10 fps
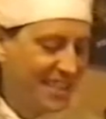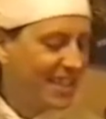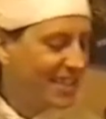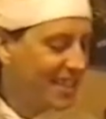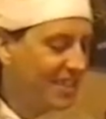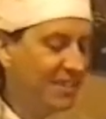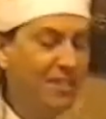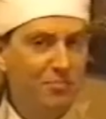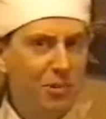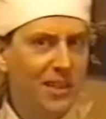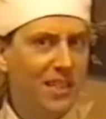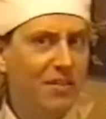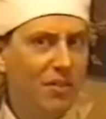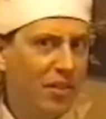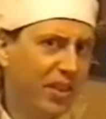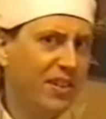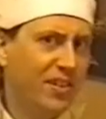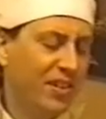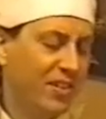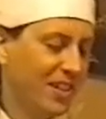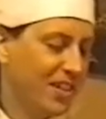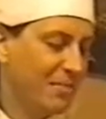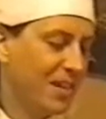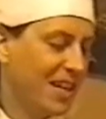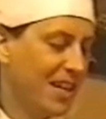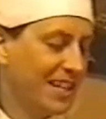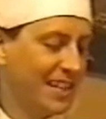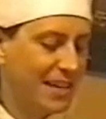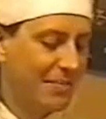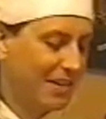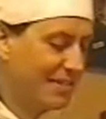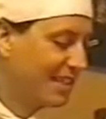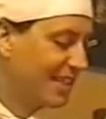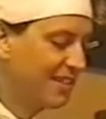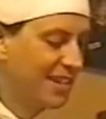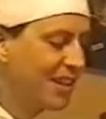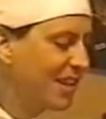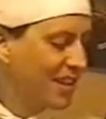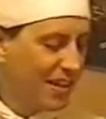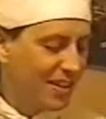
worked out thinner than the other pancakes came out, so that's a bonus.